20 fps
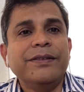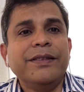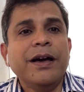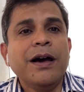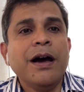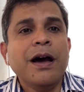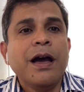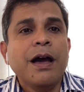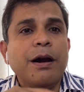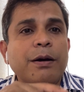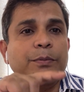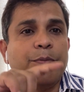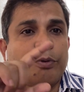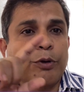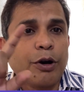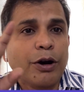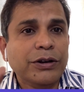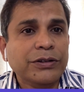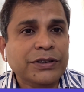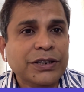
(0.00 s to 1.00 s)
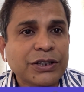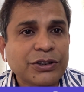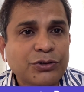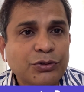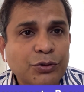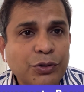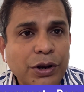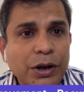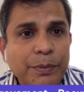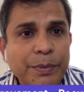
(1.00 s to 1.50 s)
the process
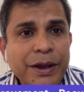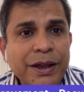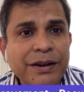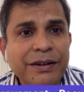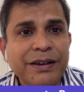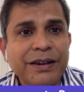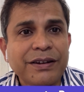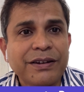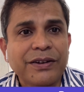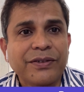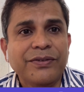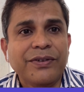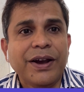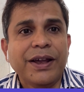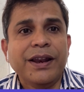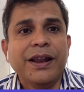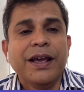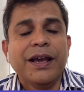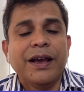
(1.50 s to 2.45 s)
will be redefined,